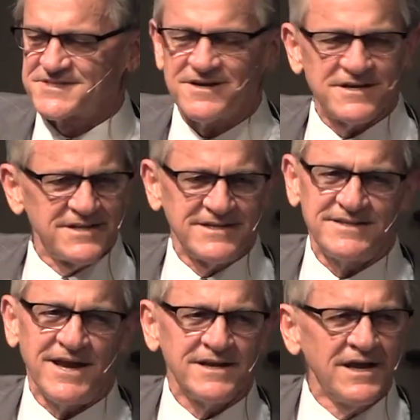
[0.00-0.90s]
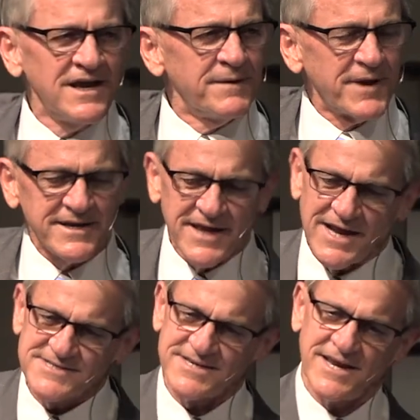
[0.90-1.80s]
to talk like that. What I
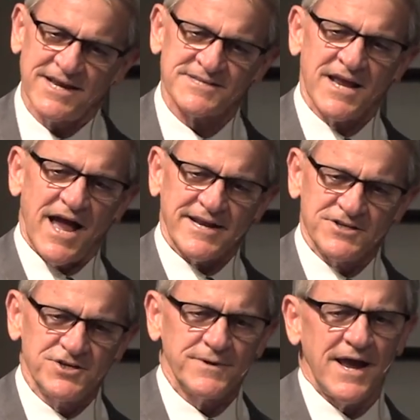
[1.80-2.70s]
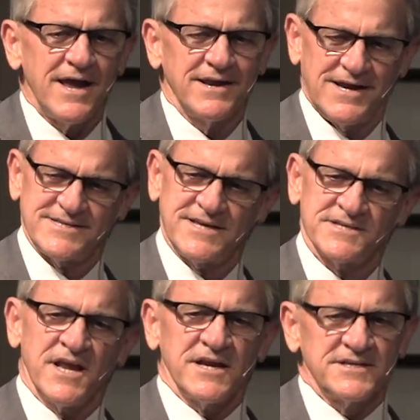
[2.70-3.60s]
can say is, I can do what Haggai
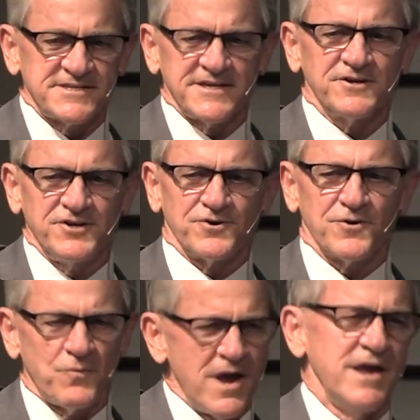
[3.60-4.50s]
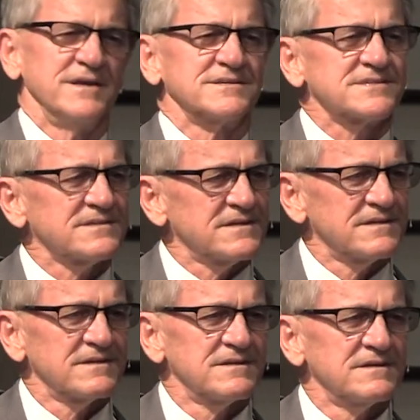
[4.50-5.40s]
says consider your ways.
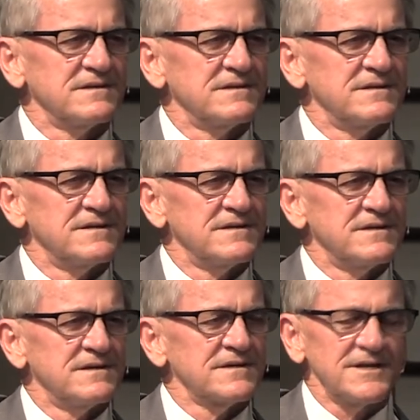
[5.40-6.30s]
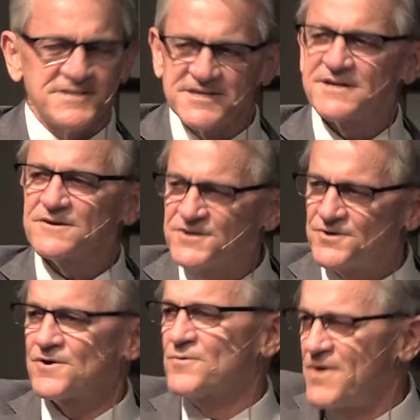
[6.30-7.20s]
Consider
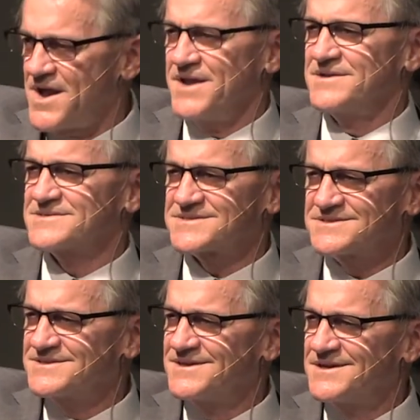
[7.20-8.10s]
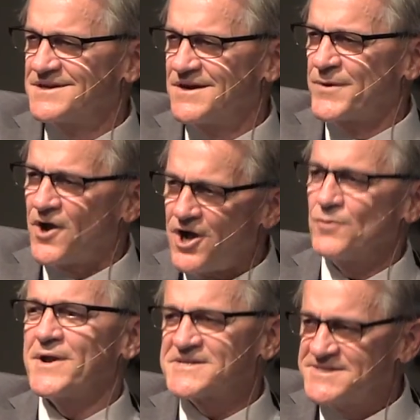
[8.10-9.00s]
your ways. We
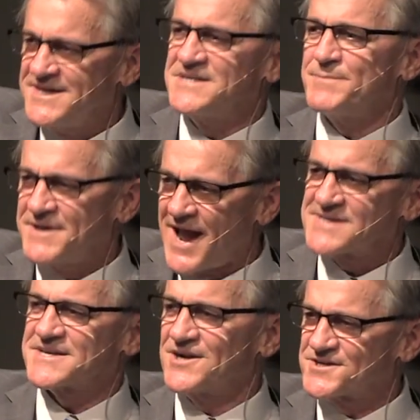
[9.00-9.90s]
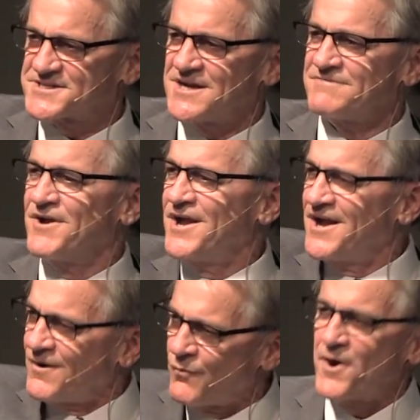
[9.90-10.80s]
always need to be asking ourselves,
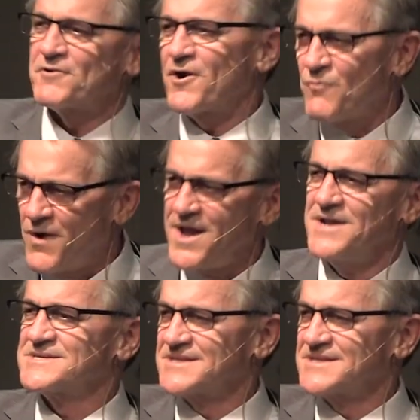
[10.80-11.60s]
what are our ways